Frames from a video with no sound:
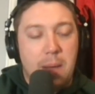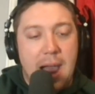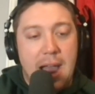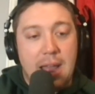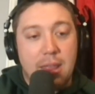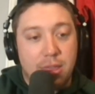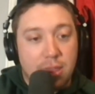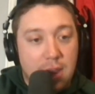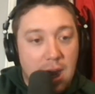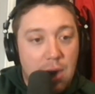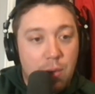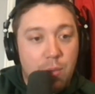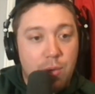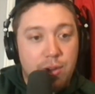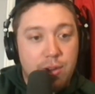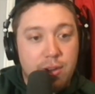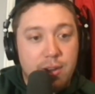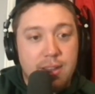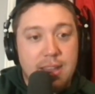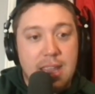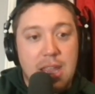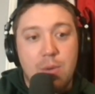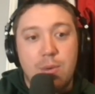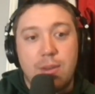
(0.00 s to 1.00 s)
I thought we were
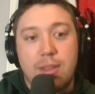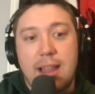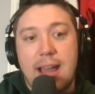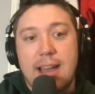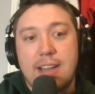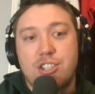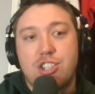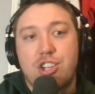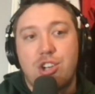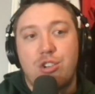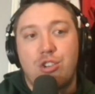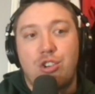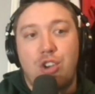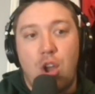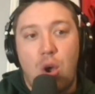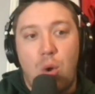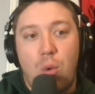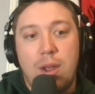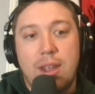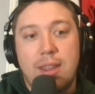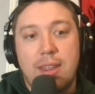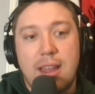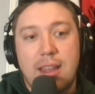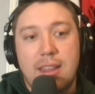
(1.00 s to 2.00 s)
going to take one last year,
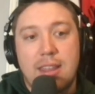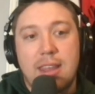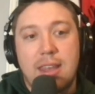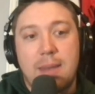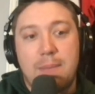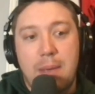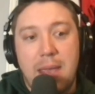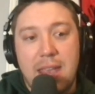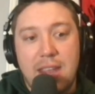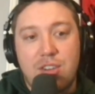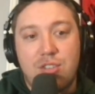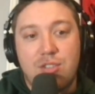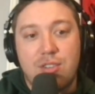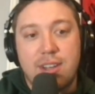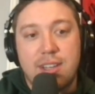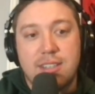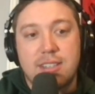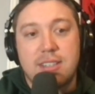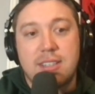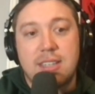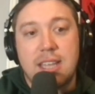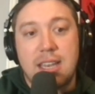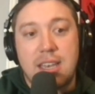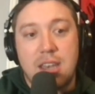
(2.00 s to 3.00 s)
knowing that the
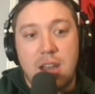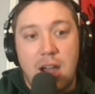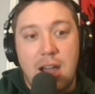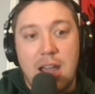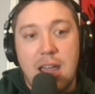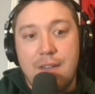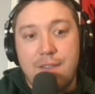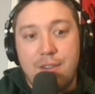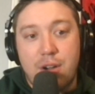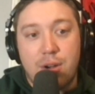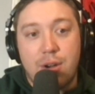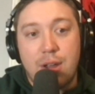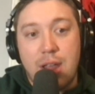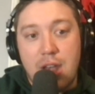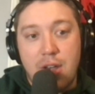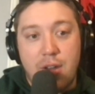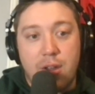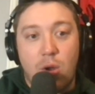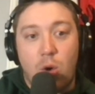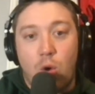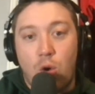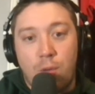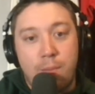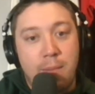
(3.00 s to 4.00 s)
Patriots did not have Hunter
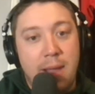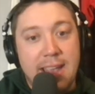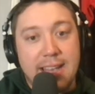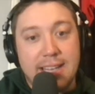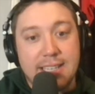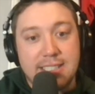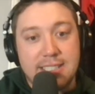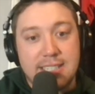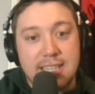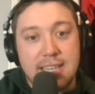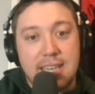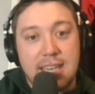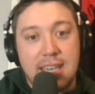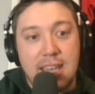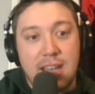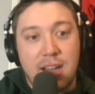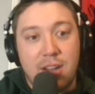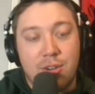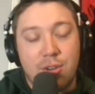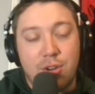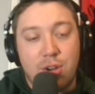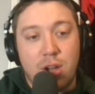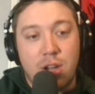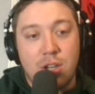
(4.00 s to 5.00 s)
Henry or Mike Gesicki
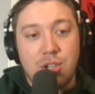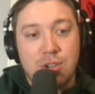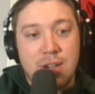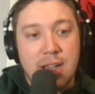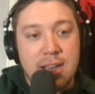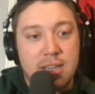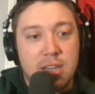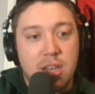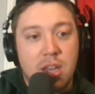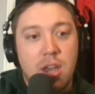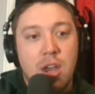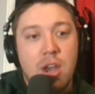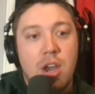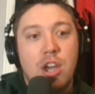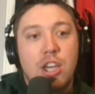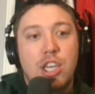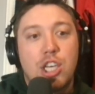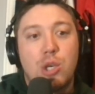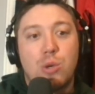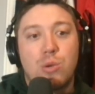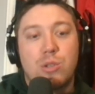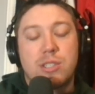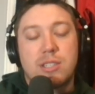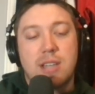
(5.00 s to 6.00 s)
under contract.
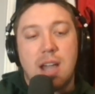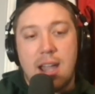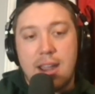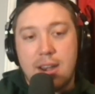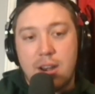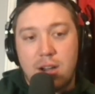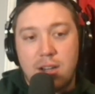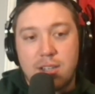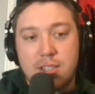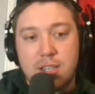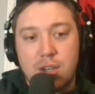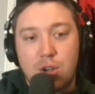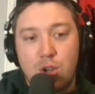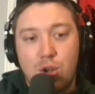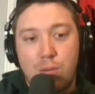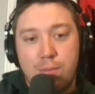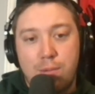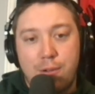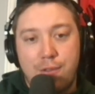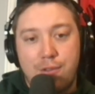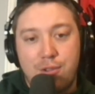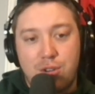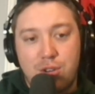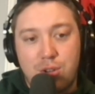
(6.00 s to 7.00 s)
You sign Austin
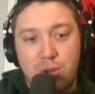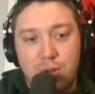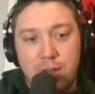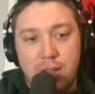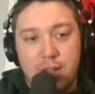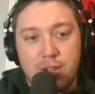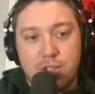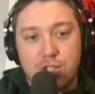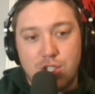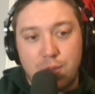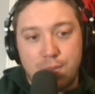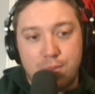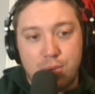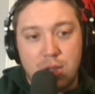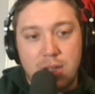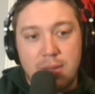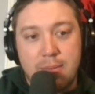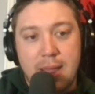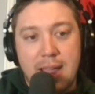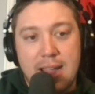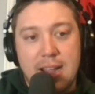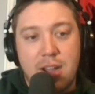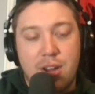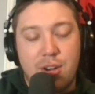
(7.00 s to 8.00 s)
Hooper for 2 years. You bring
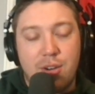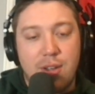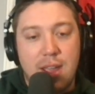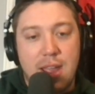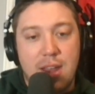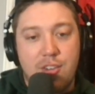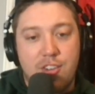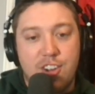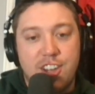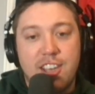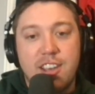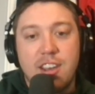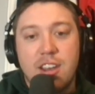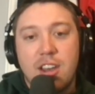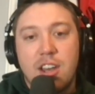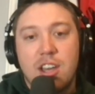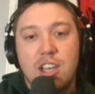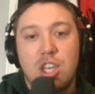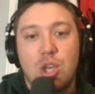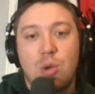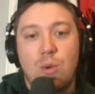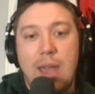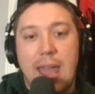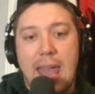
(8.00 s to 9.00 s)
back Hunter Henry.
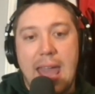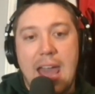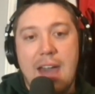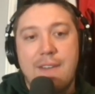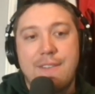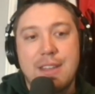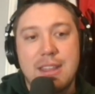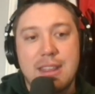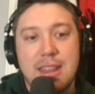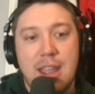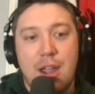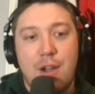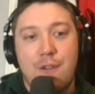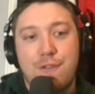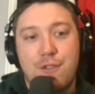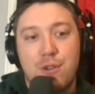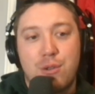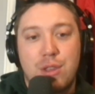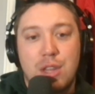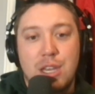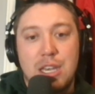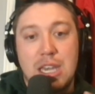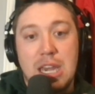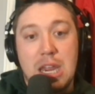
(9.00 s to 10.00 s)
You have it there
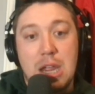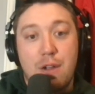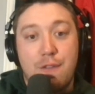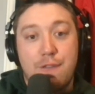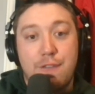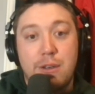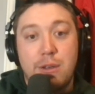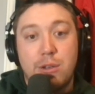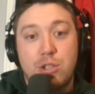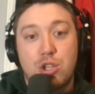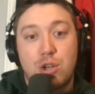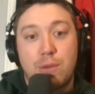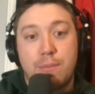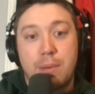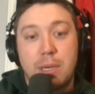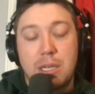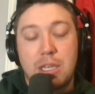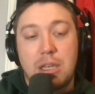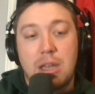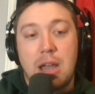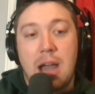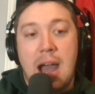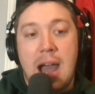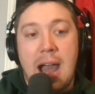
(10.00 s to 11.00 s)
for the near future, but
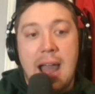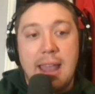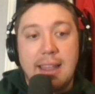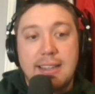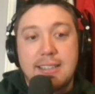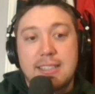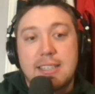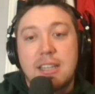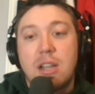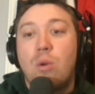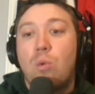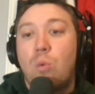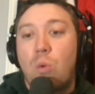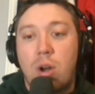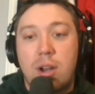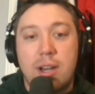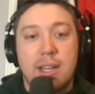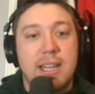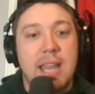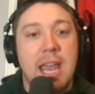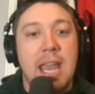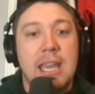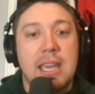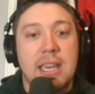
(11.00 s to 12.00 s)
I still
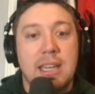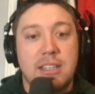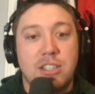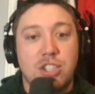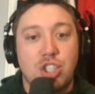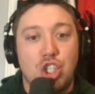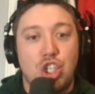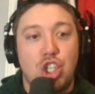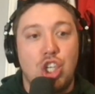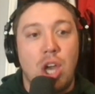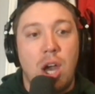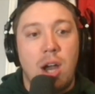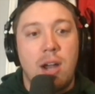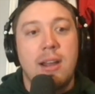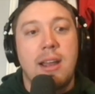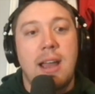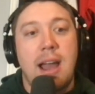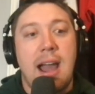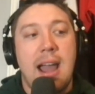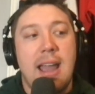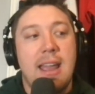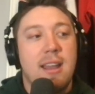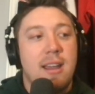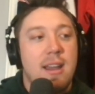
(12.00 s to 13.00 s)
want to take a young
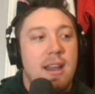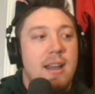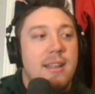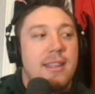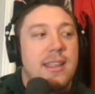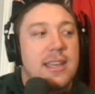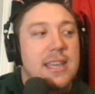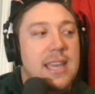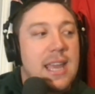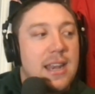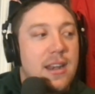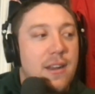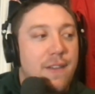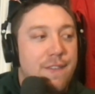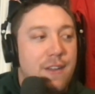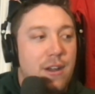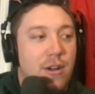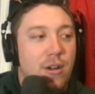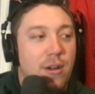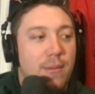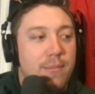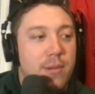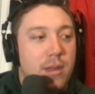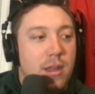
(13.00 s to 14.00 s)
guy that can
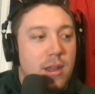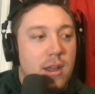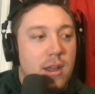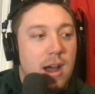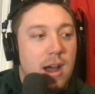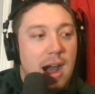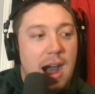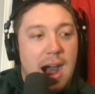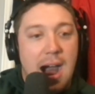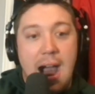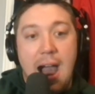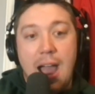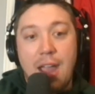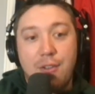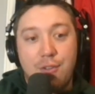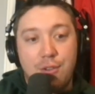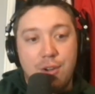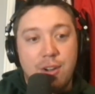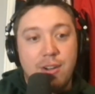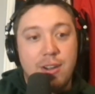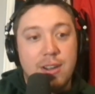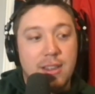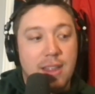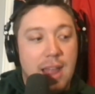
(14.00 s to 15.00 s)
develop. I
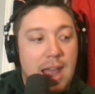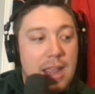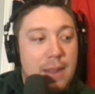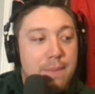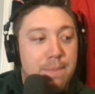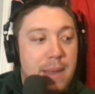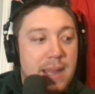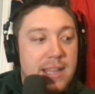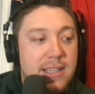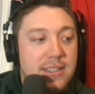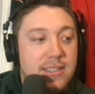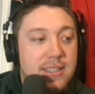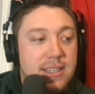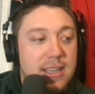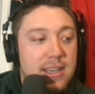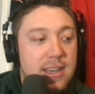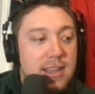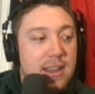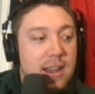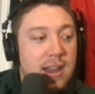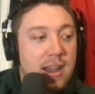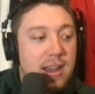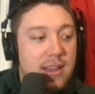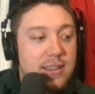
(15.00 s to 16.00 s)
really like Ben
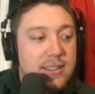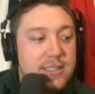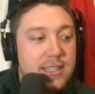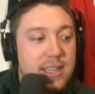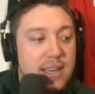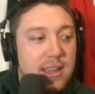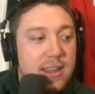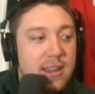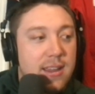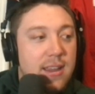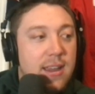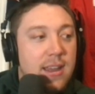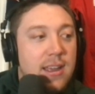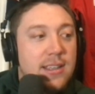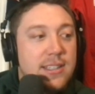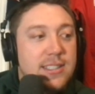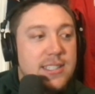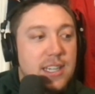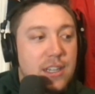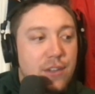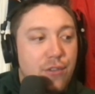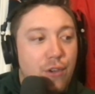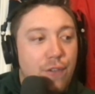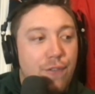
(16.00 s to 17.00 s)
Sinnott,
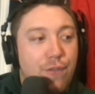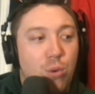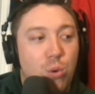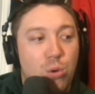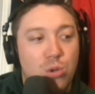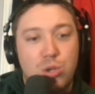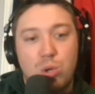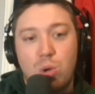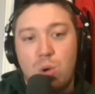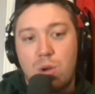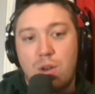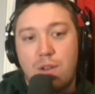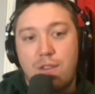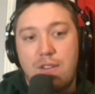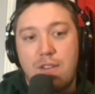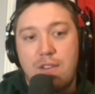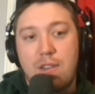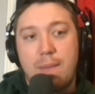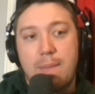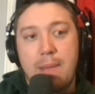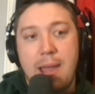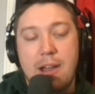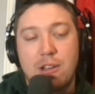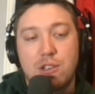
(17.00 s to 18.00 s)
6'4",
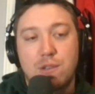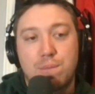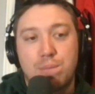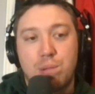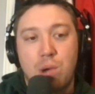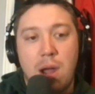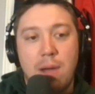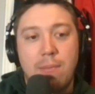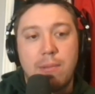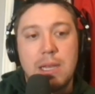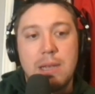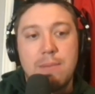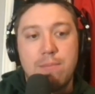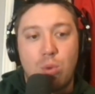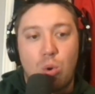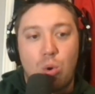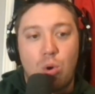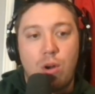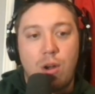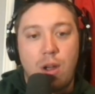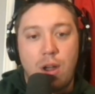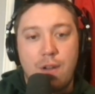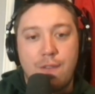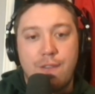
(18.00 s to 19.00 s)
250 pounds, probably
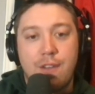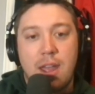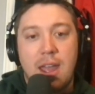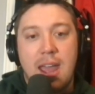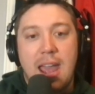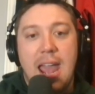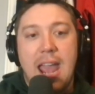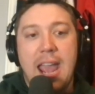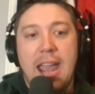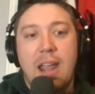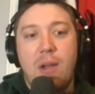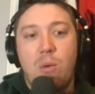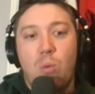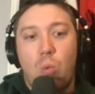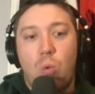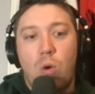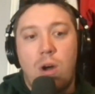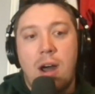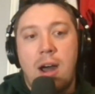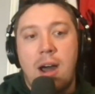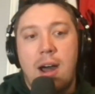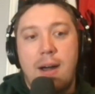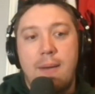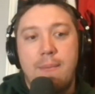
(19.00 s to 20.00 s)
more of a
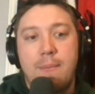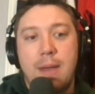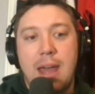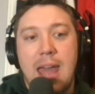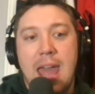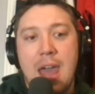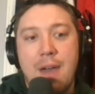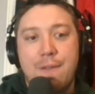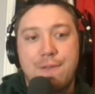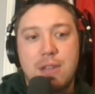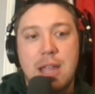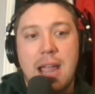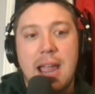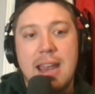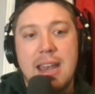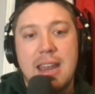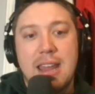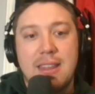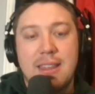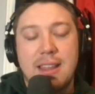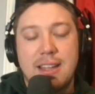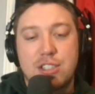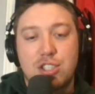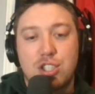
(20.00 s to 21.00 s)
F tight
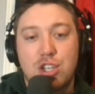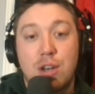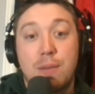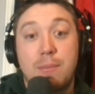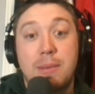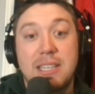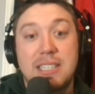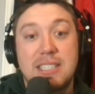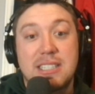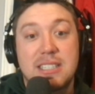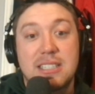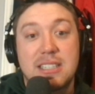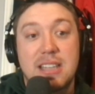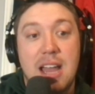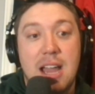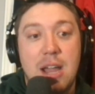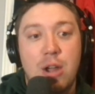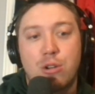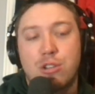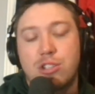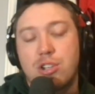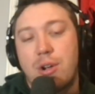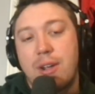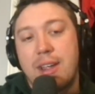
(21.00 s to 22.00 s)
end that's going to be
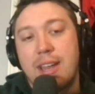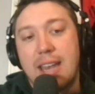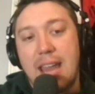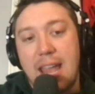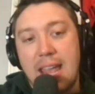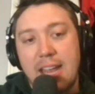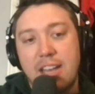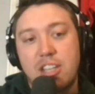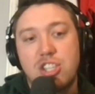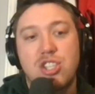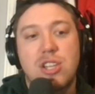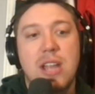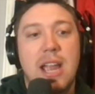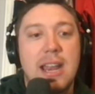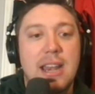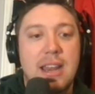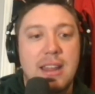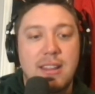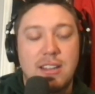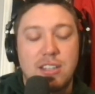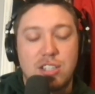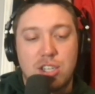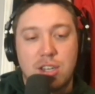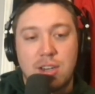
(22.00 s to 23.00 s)
an H tight
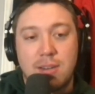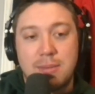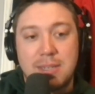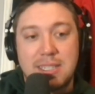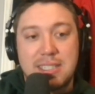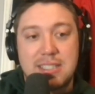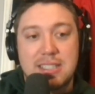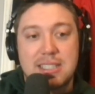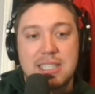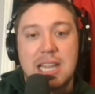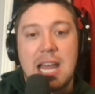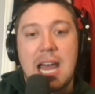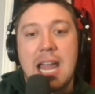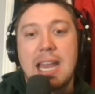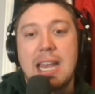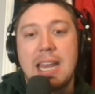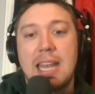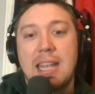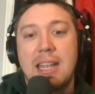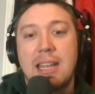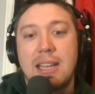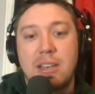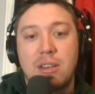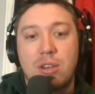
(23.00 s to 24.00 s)
end that's going to be
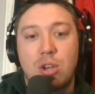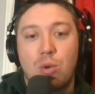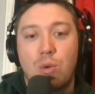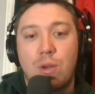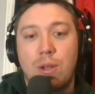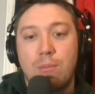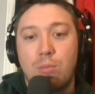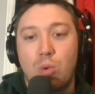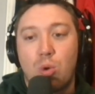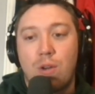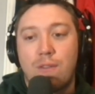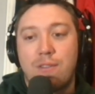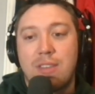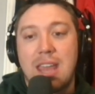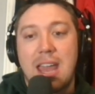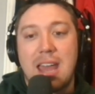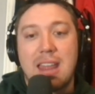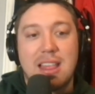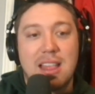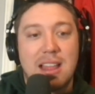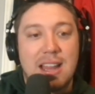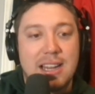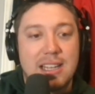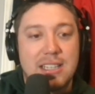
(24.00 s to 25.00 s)
sliding and doing more of the
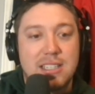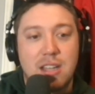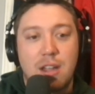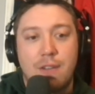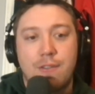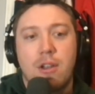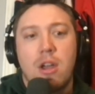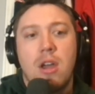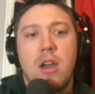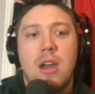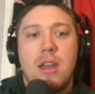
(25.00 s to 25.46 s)
athletic stuff.